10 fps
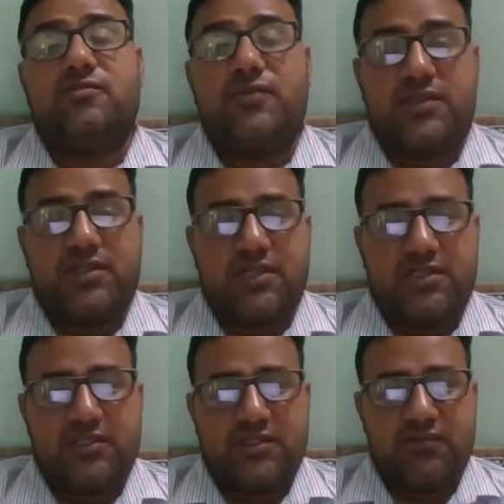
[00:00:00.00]

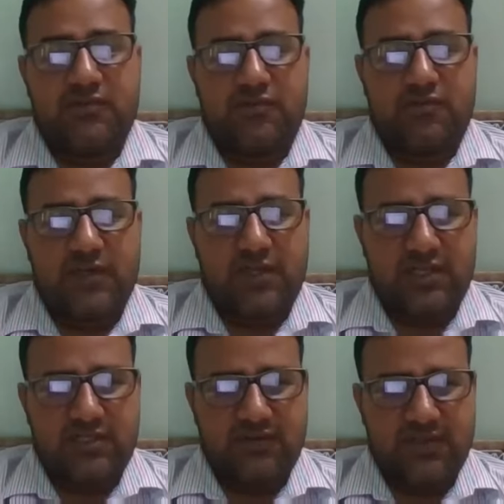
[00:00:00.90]
percentage for final
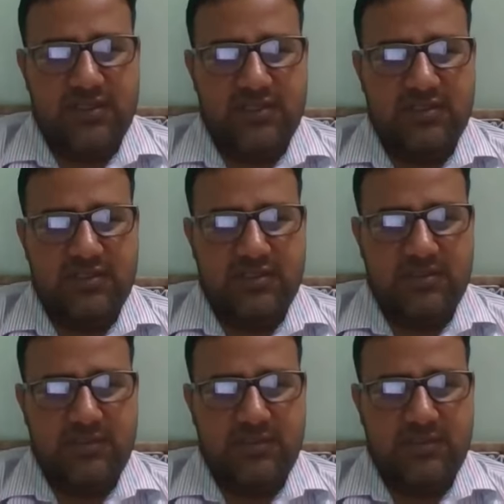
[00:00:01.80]
instructions